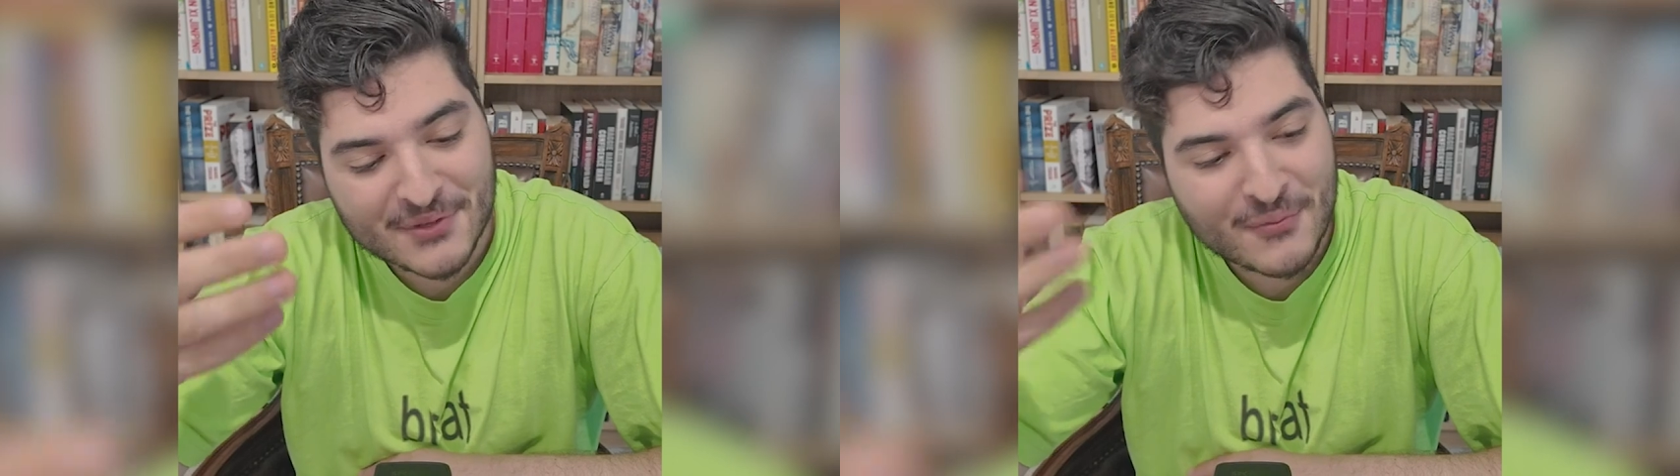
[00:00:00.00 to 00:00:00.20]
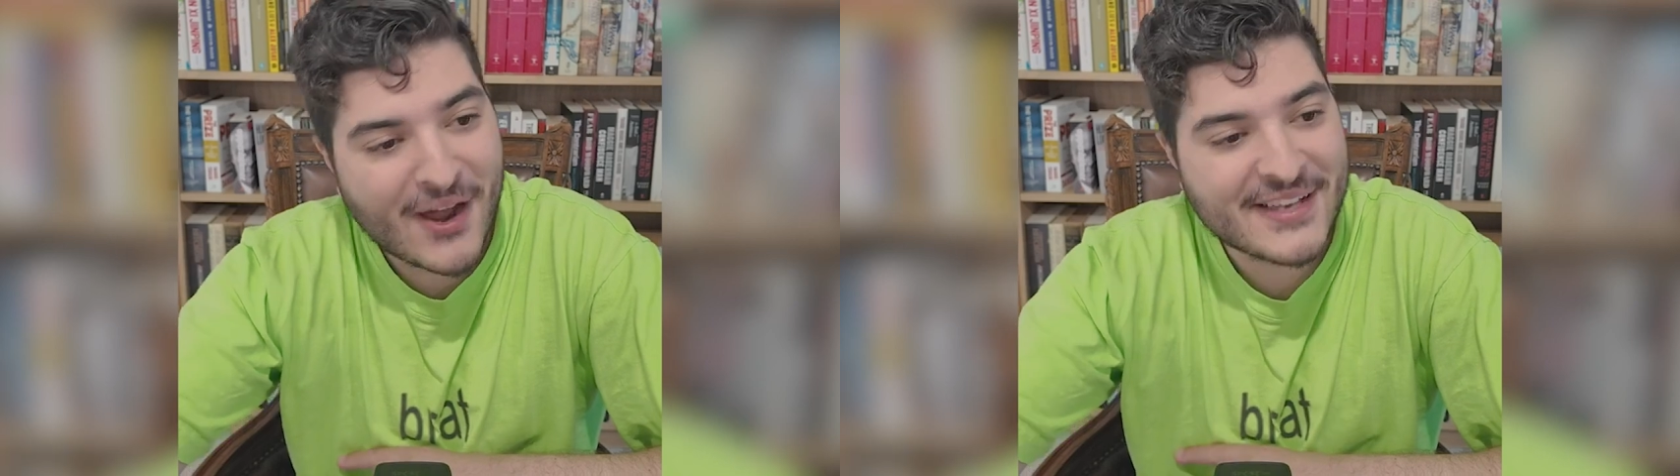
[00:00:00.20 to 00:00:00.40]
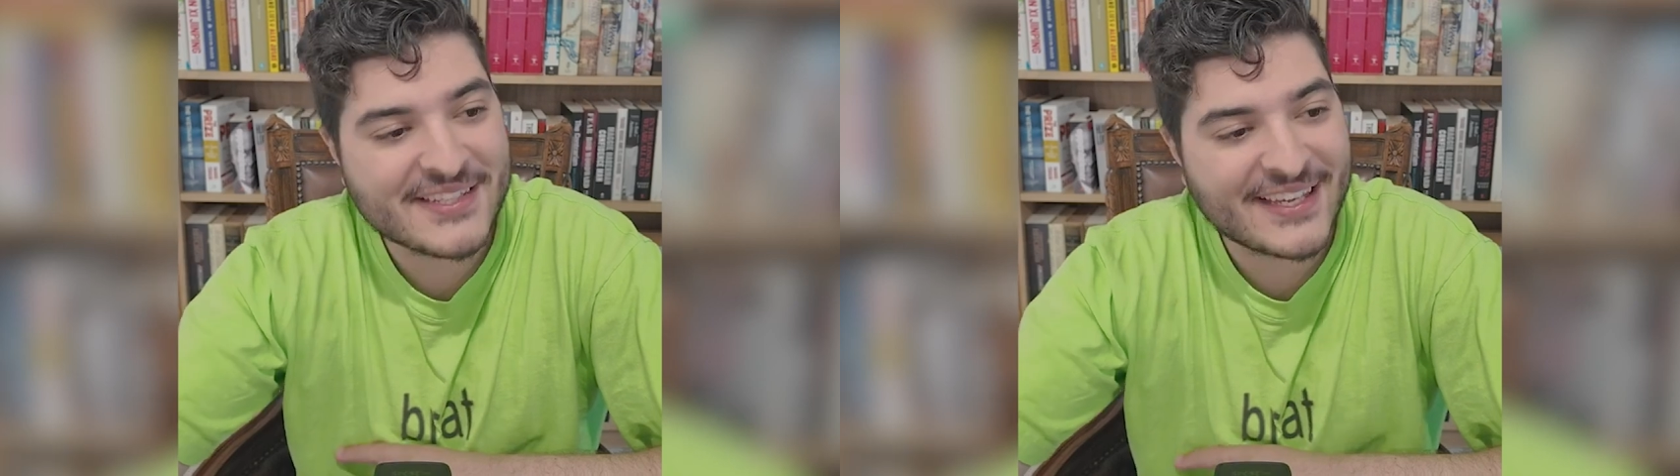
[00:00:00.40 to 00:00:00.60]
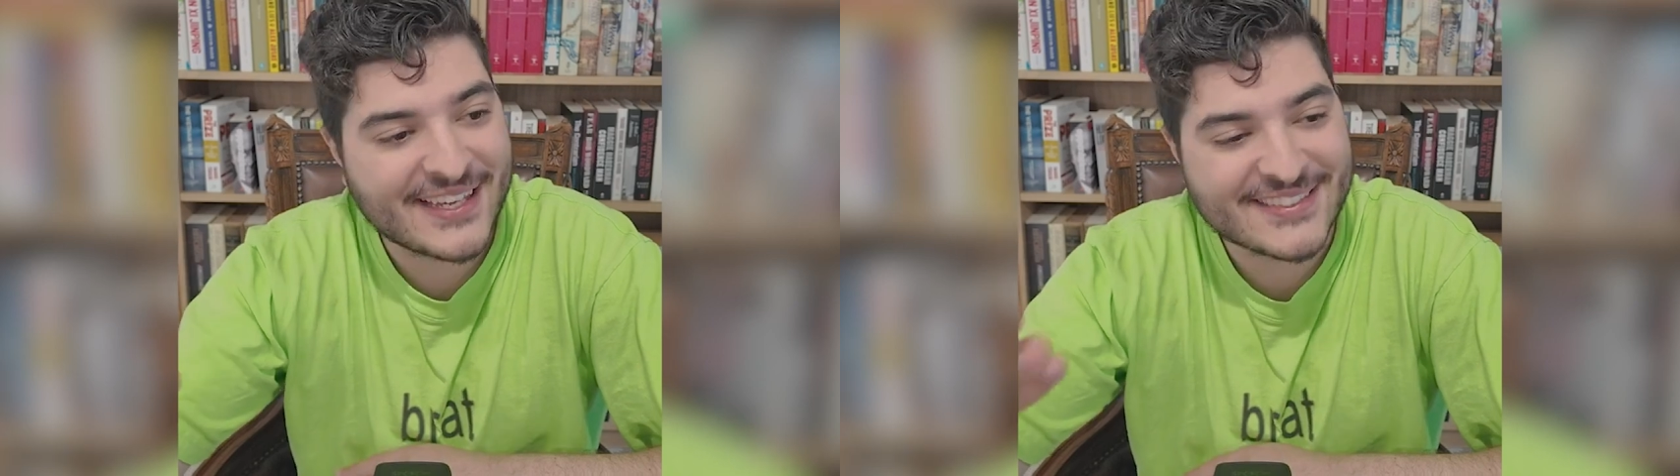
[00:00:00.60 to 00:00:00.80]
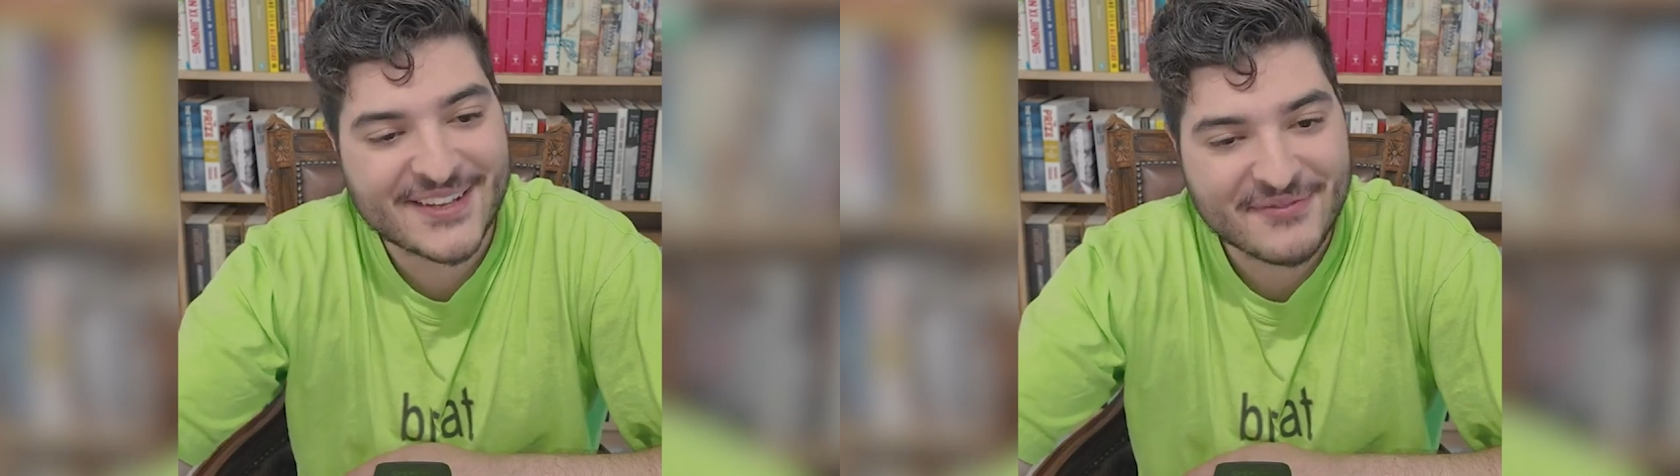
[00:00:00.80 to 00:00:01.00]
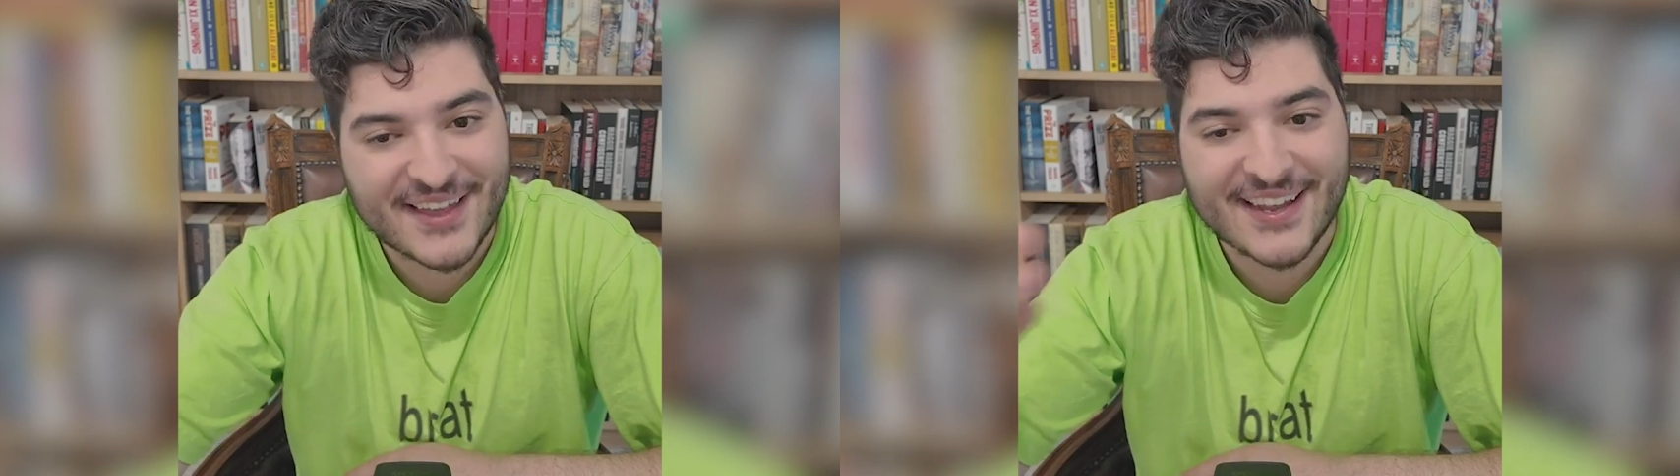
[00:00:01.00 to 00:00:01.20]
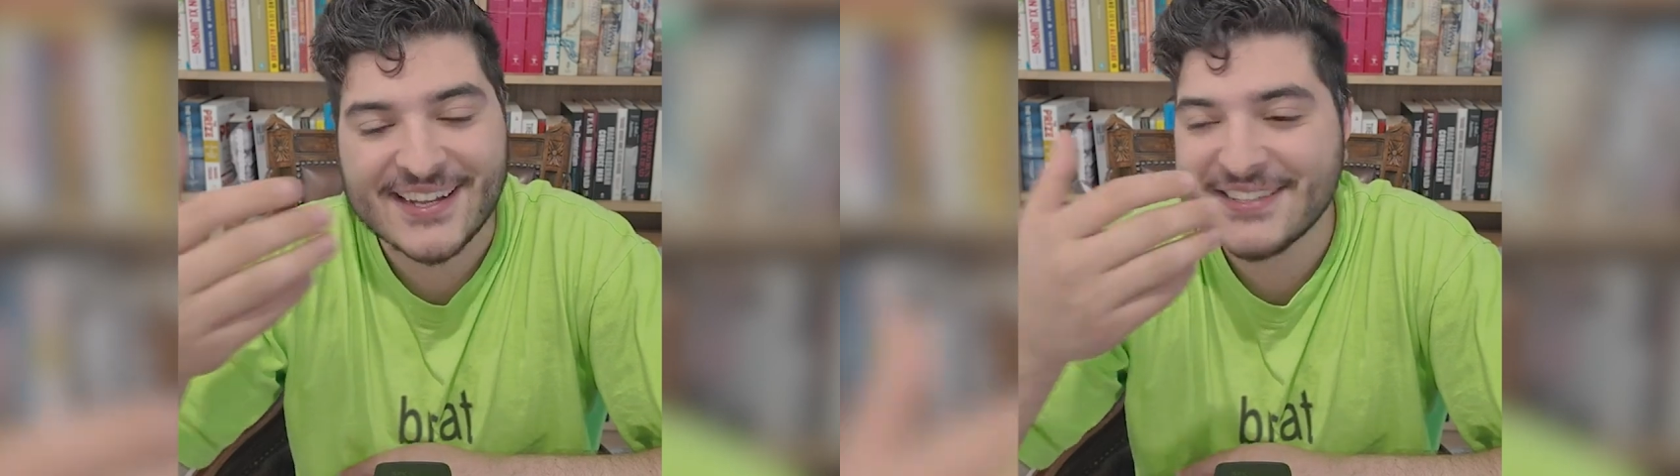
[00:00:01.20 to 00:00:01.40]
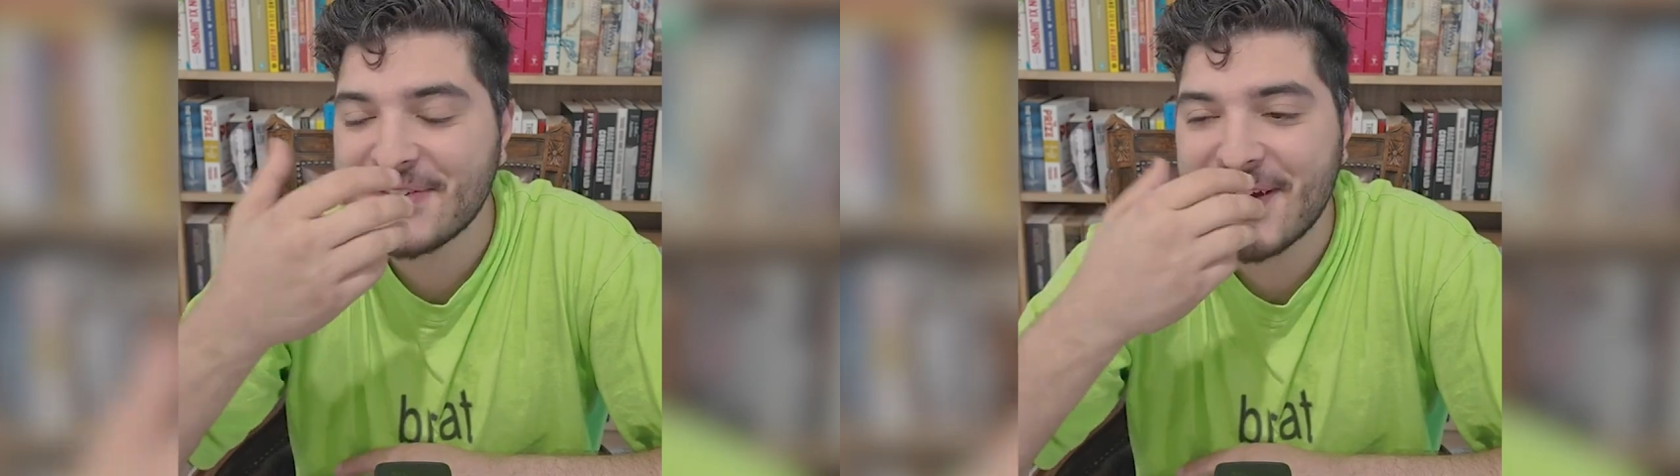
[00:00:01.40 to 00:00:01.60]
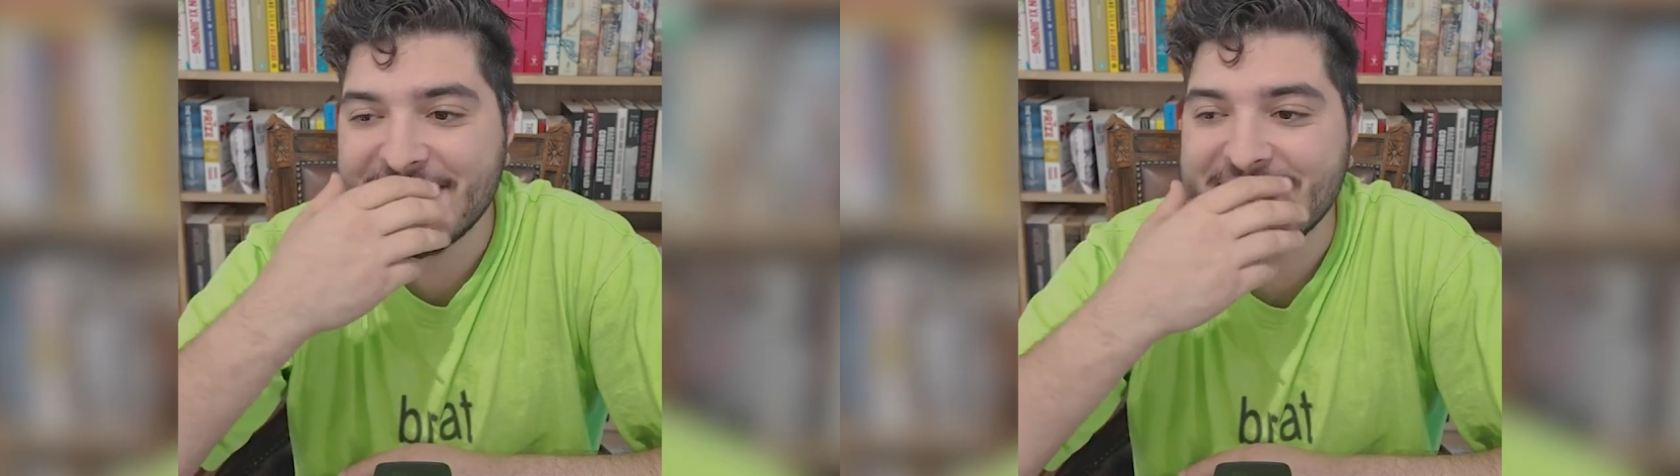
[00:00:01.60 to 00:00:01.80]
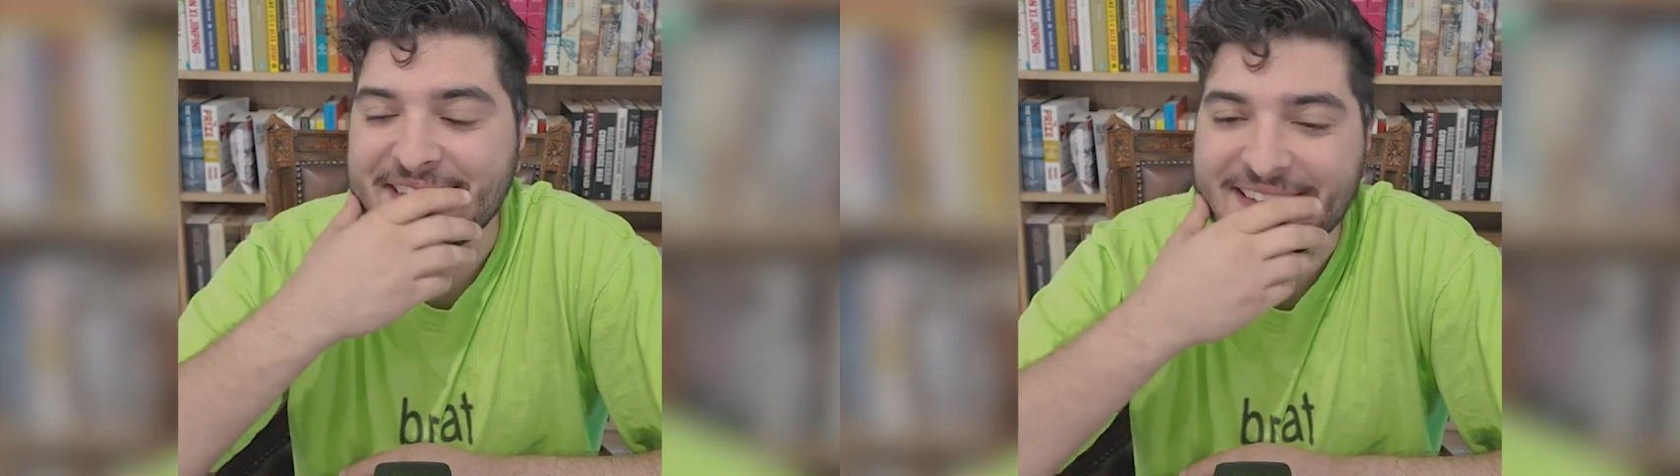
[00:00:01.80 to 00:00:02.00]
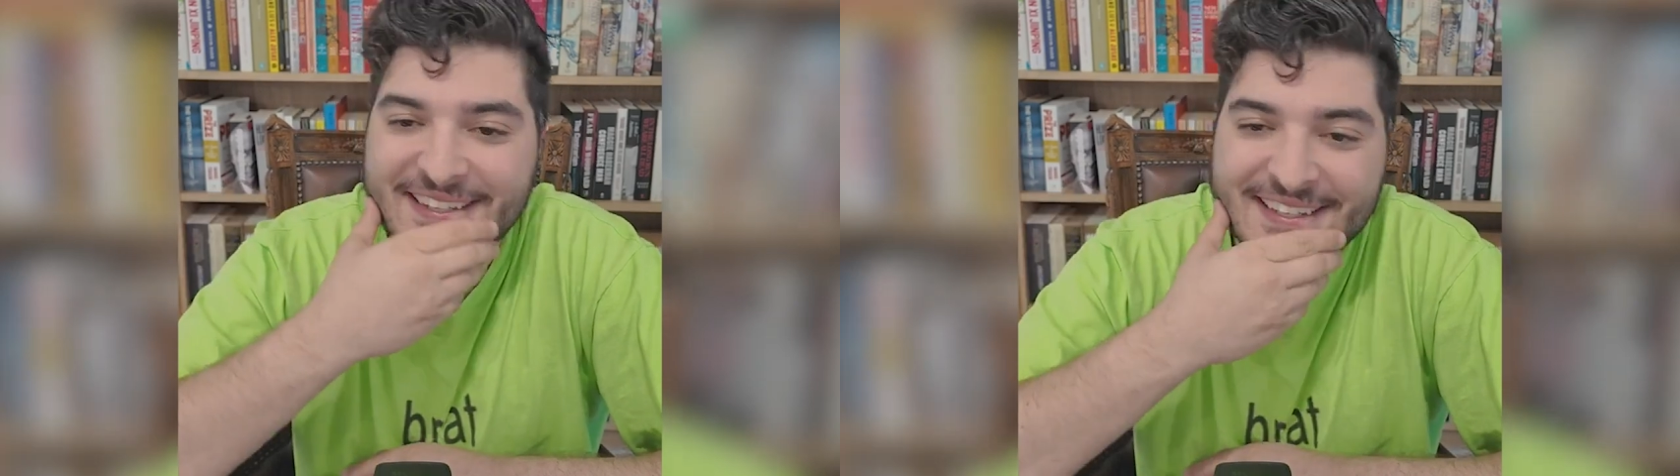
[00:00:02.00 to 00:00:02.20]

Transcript: so why does he accept that? It's crazy.